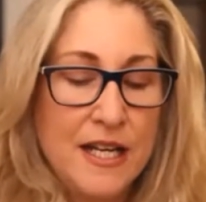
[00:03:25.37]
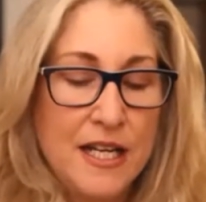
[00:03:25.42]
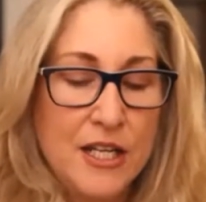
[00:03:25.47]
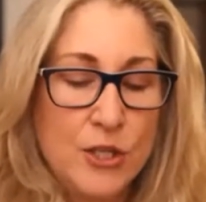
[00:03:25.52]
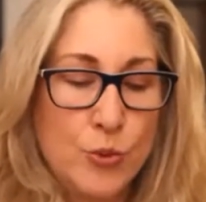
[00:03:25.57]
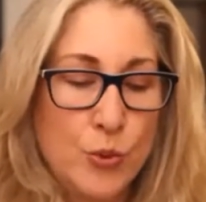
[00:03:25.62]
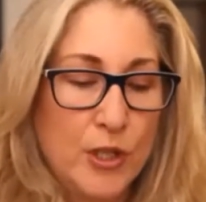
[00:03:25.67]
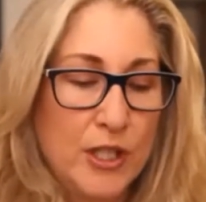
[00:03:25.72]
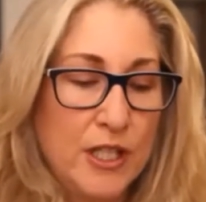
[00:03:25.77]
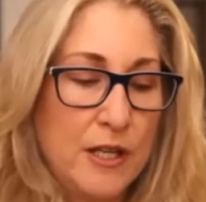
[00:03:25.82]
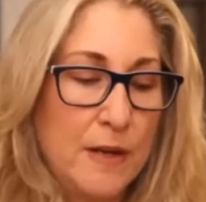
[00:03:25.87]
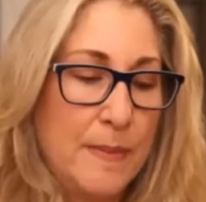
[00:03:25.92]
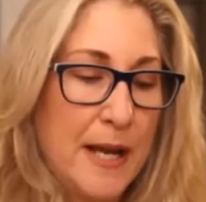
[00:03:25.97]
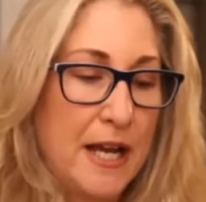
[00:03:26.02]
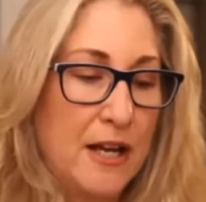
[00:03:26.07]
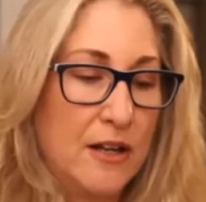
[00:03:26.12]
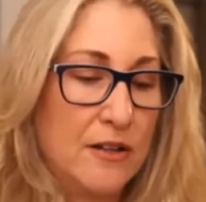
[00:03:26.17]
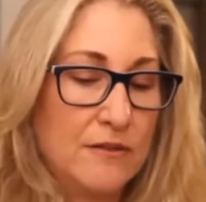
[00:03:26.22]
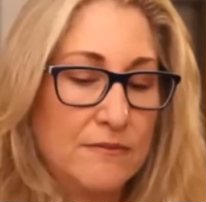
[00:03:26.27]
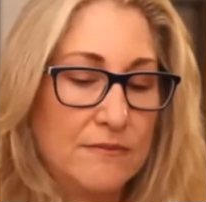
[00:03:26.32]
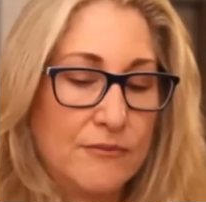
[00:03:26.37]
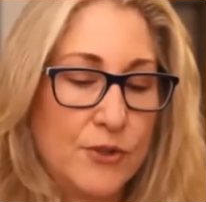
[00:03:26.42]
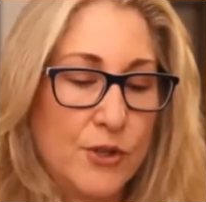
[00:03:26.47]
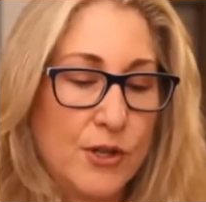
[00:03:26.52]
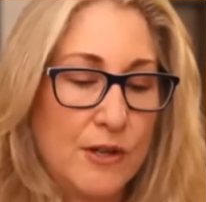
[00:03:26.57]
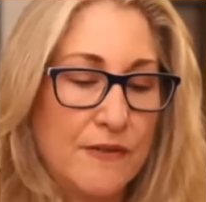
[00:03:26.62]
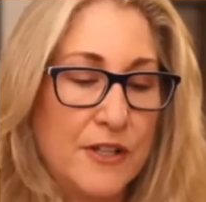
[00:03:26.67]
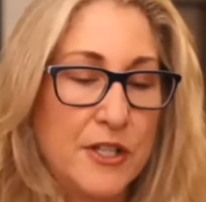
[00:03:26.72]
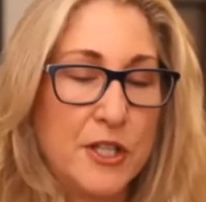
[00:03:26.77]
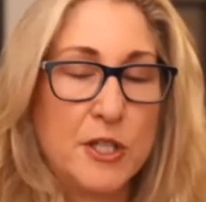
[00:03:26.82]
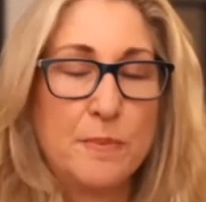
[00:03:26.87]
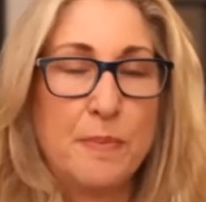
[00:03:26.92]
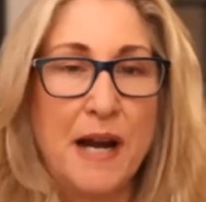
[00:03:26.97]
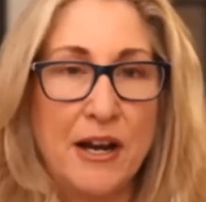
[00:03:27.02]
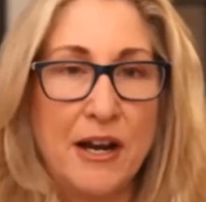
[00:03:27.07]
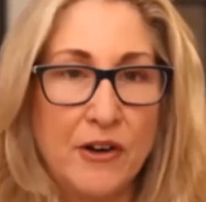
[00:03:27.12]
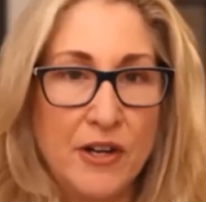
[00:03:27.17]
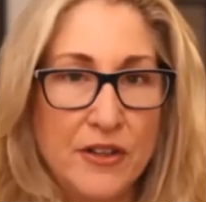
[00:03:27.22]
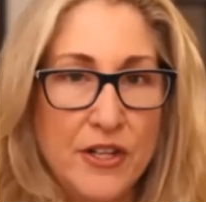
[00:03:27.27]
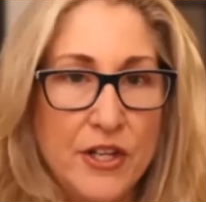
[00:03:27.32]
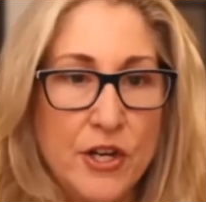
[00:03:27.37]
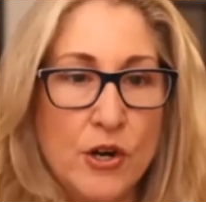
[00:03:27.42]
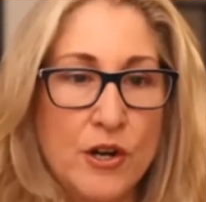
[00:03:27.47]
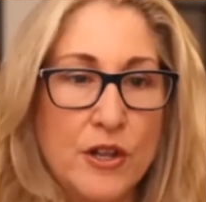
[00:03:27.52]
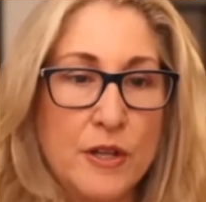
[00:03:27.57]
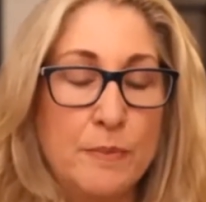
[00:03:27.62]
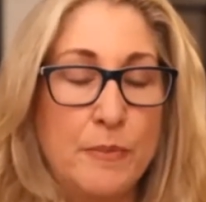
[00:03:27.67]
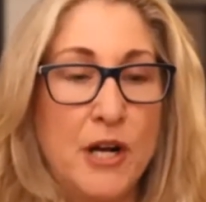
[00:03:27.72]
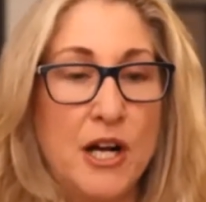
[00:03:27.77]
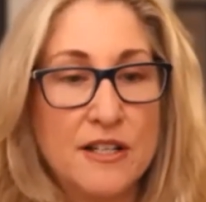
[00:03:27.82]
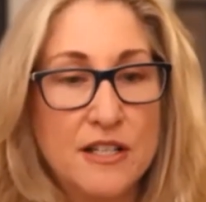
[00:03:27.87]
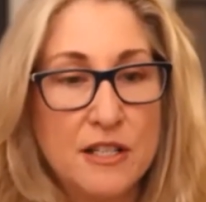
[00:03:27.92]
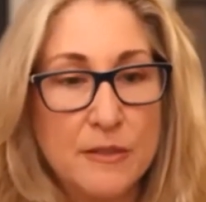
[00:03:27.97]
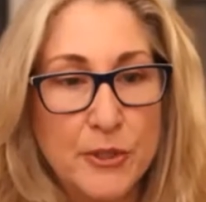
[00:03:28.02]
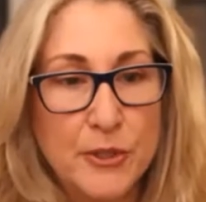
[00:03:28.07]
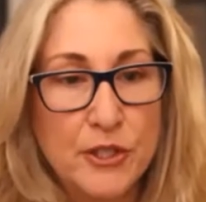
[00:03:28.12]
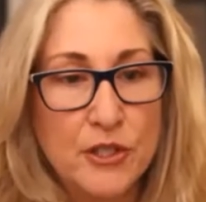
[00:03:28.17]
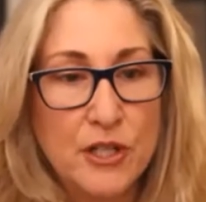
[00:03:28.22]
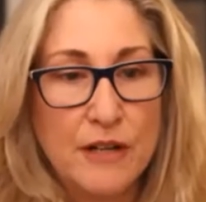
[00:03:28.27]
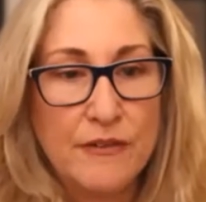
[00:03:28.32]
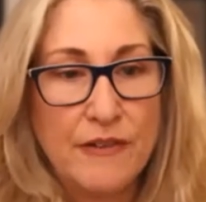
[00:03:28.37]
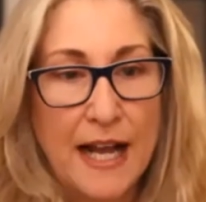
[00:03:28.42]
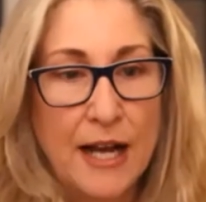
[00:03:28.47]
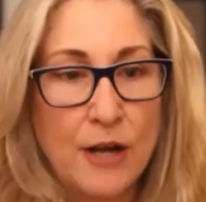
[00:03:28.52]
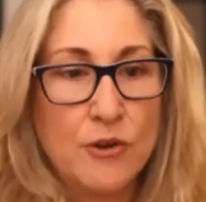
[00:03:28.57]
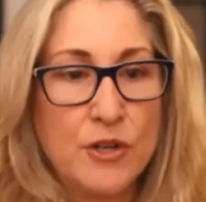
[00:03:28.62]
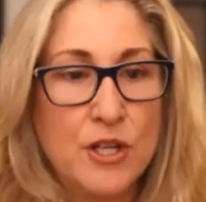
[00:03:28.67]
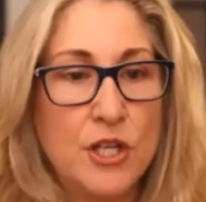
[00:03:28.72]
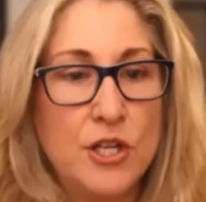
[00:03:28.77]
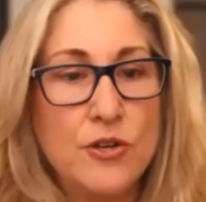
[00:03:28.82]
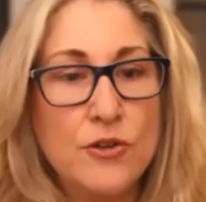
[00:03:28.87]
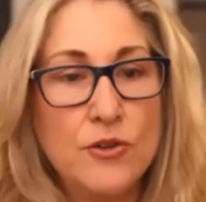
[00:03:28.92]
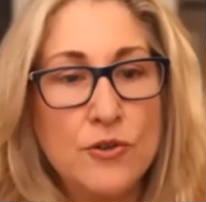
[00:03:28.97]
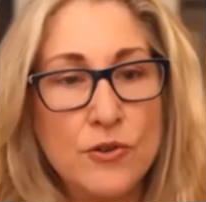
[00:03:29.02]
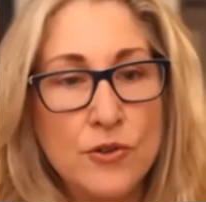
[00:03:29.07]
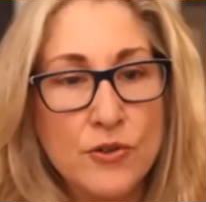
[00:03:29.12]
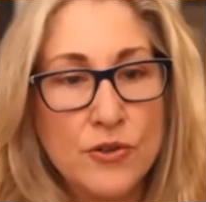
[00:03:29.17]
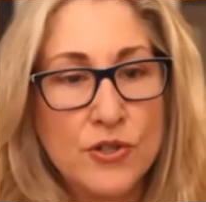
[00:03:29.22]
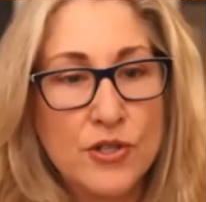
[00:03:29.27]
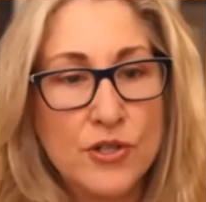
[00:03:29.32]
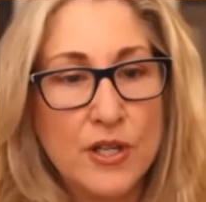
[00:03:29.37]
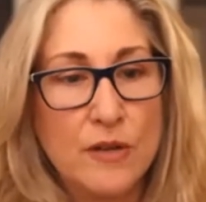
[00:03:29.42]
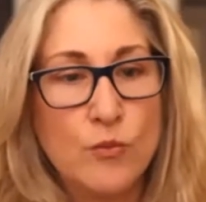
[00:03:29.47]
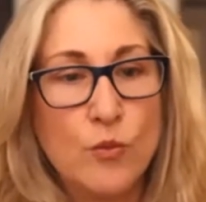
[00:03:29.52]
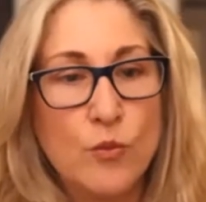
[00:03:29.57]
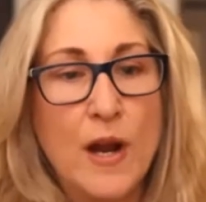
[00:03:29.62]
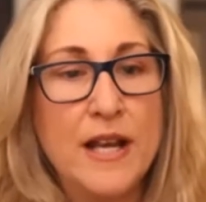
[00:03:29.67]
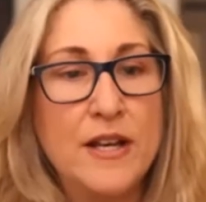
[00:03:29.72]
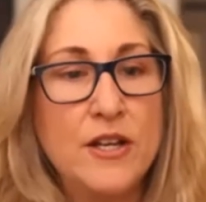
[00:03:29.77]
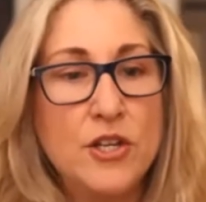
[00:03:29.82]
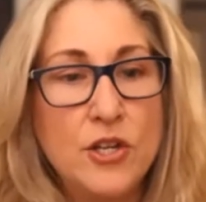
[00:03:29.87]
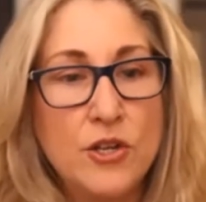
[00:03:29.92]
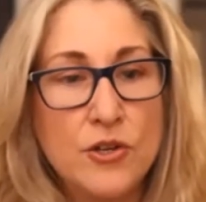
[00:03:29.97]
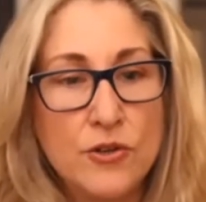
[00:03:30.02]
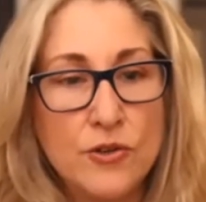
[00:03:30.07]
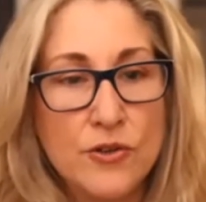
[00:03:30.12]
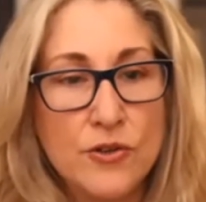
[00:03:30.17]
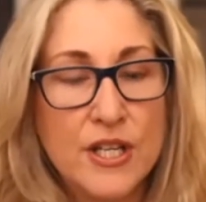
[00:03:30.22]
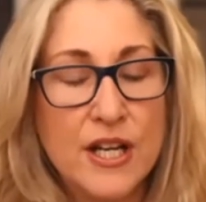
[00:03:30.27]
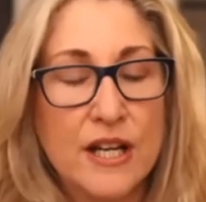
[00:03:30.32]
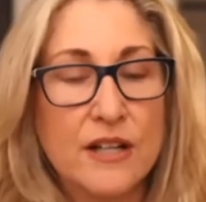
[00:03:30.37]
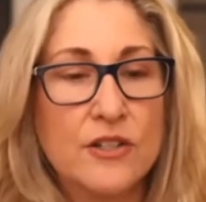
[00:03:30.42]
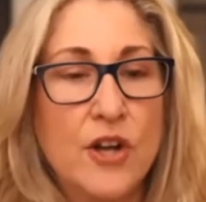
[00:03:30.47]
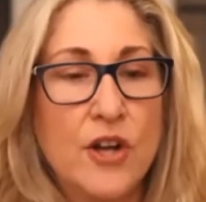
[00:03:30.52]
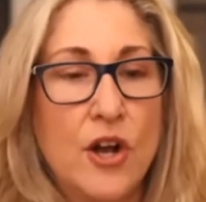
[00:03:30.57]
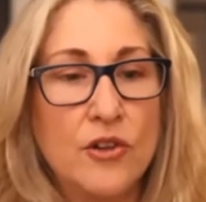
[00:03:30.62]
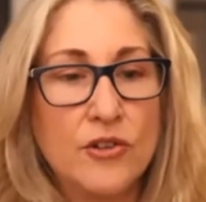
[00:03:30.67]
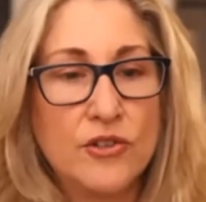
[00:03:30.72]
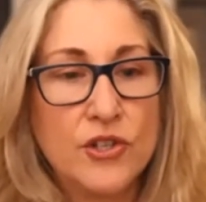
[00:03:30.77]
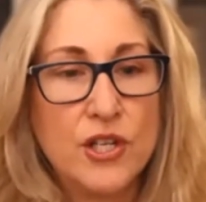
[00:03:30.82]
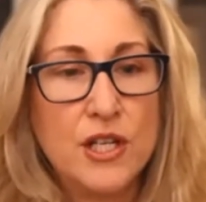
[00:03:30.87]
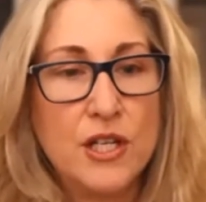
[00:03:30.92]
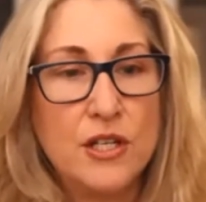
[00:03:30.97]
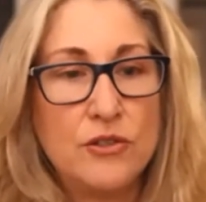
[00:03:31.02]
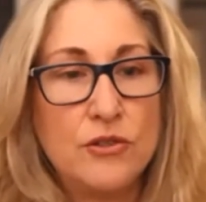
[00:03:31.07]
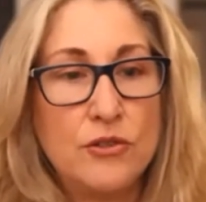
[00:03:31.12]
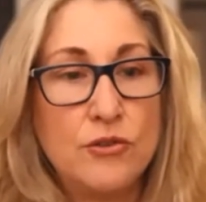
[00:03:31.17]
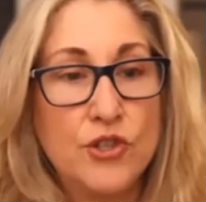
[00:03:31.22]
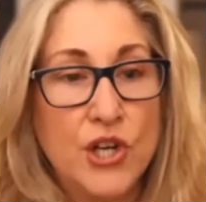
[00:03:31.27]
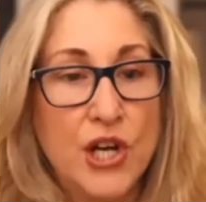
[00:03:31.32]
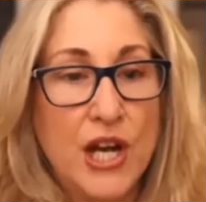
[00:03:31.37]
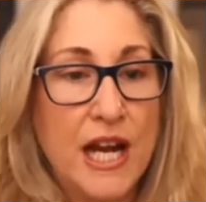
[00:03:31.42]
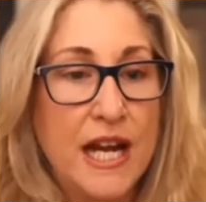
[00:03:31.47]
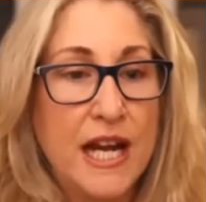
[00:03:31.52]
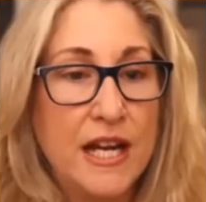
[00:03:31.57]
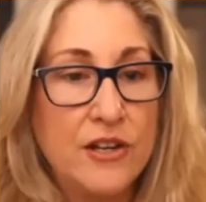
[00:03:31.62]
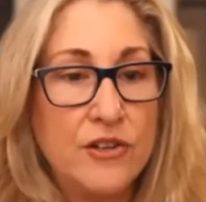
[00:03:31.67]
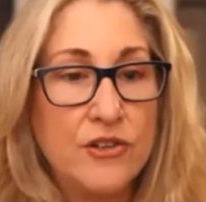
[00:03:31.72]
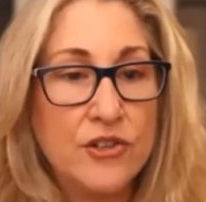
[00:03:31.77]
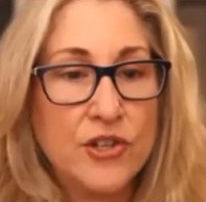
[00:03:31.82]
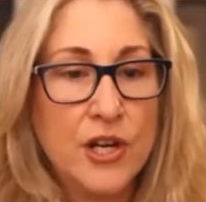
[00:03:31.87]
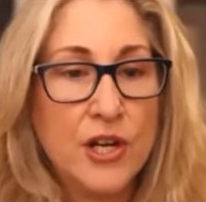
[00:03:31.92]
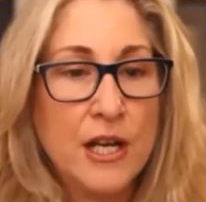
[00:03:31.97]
is really about sort of inspiring the art of the possible of how to use and when to use technology to change